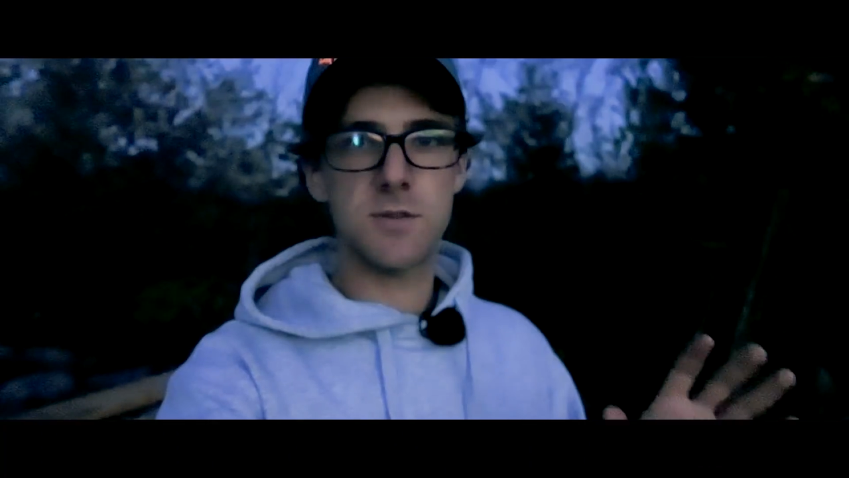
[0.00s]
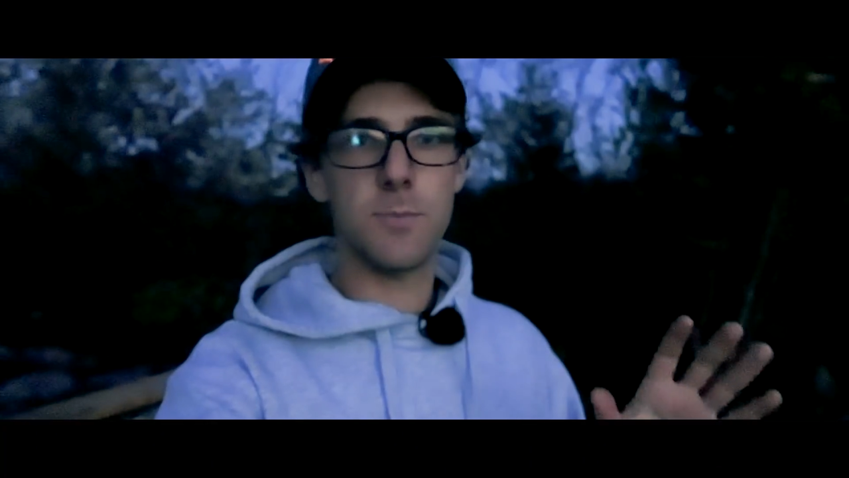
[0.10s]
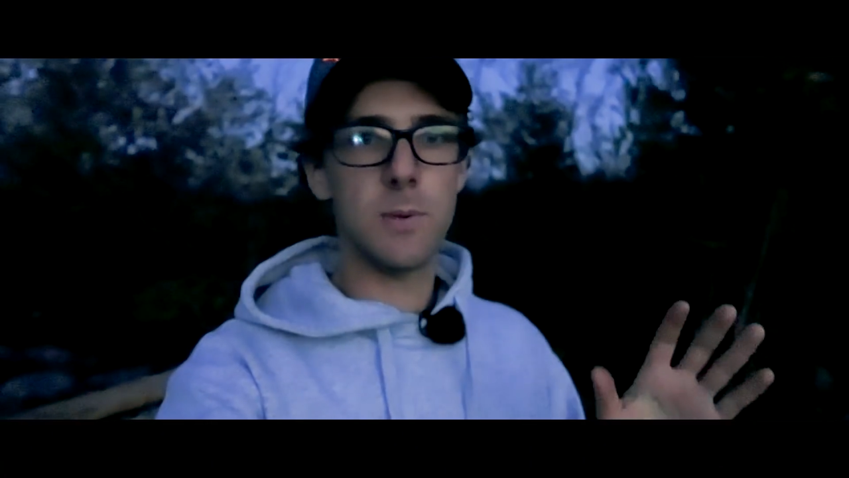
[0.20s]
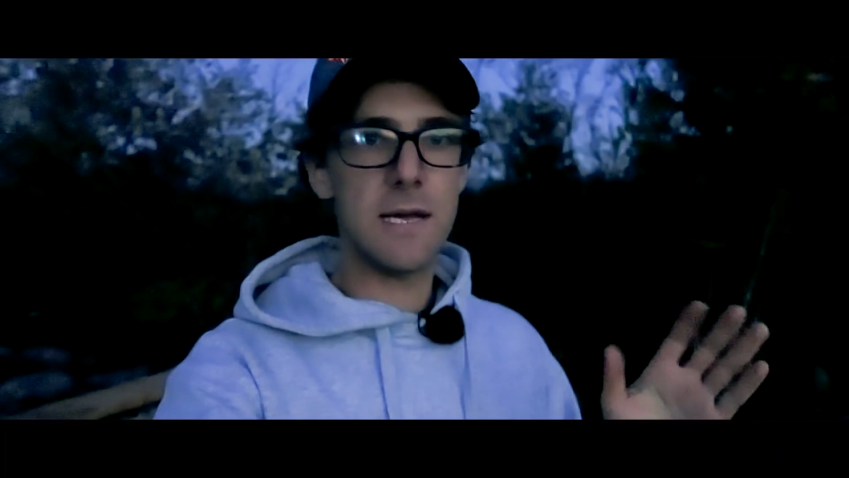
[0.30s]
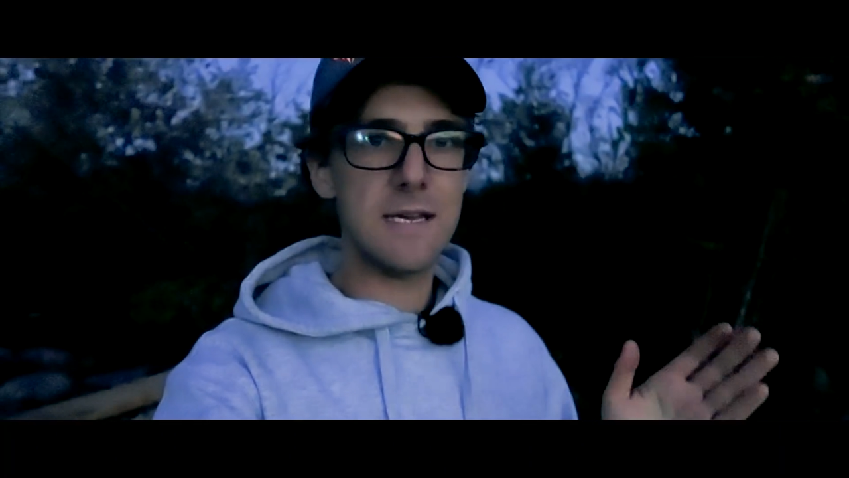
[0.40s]
to
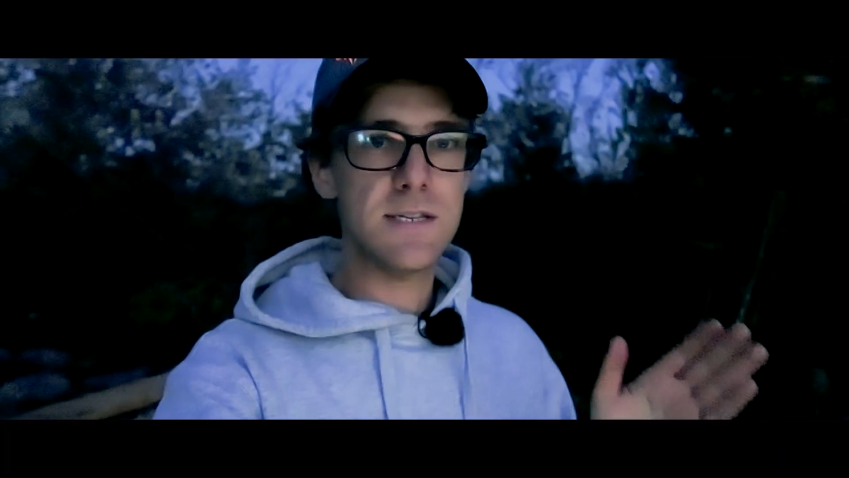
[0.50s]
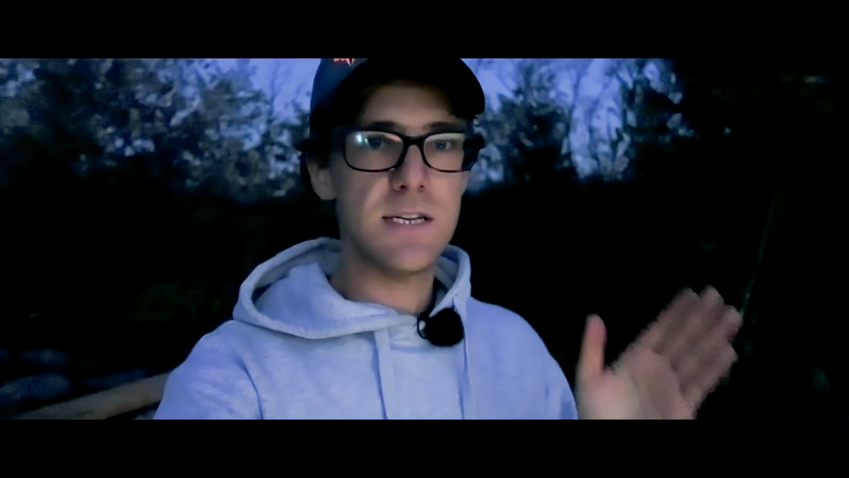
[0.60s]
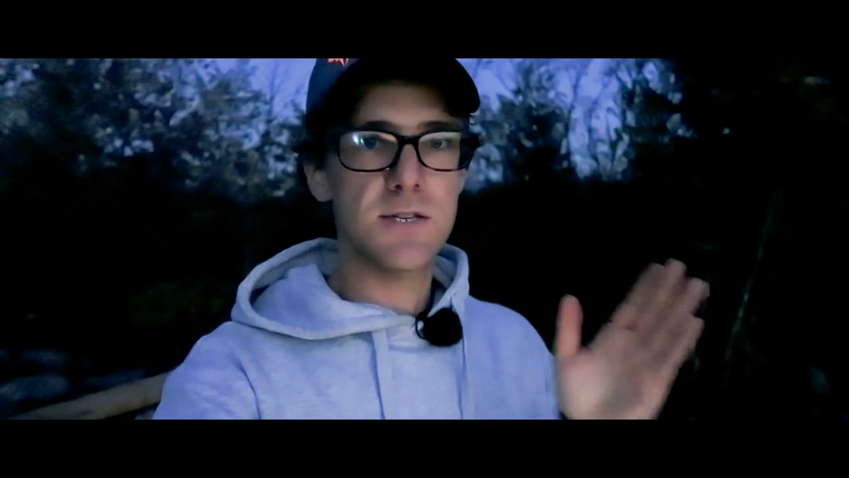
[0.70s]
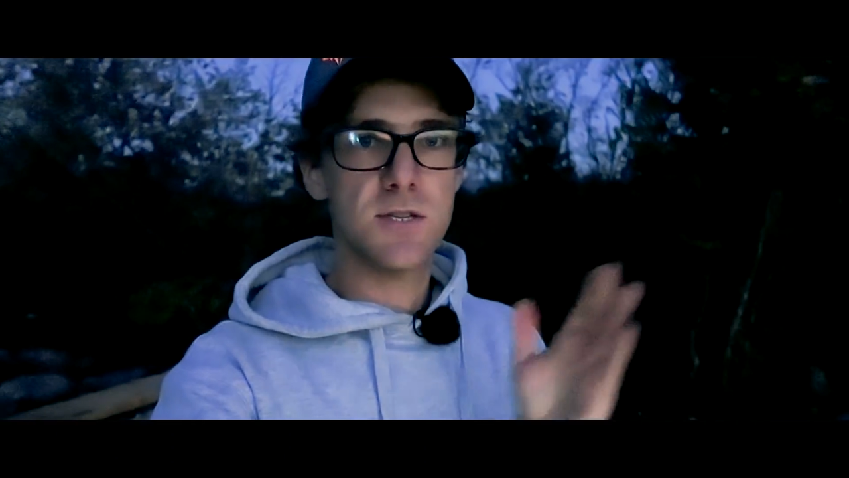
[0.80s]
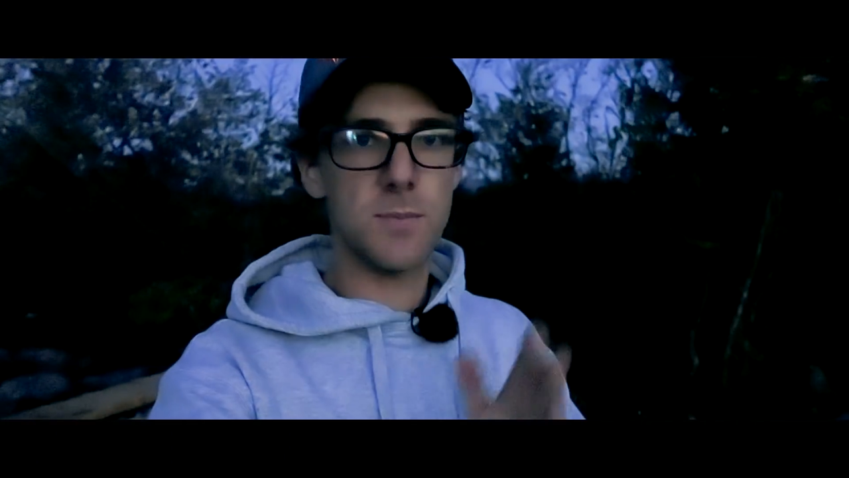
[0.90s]
blend
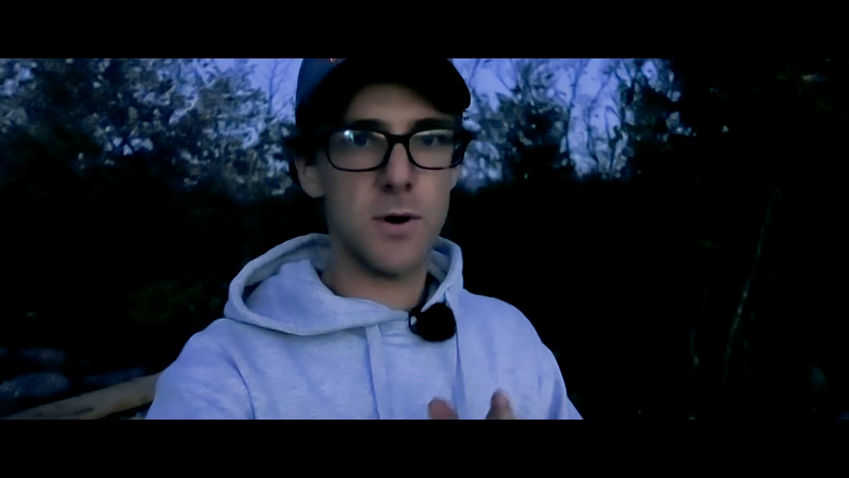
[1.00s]
into the